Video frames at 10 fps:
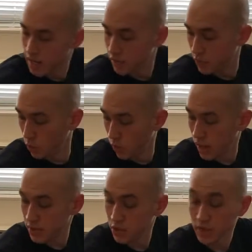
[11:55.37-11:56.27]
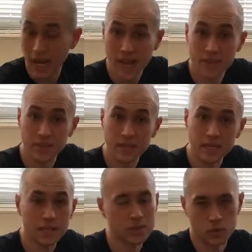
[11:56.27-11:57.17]
If you want, you can add
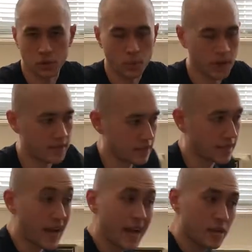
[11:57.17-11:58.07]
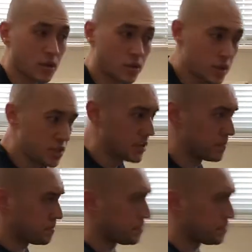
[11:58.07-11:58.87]
let's do it. We'll add the diagonal crunches.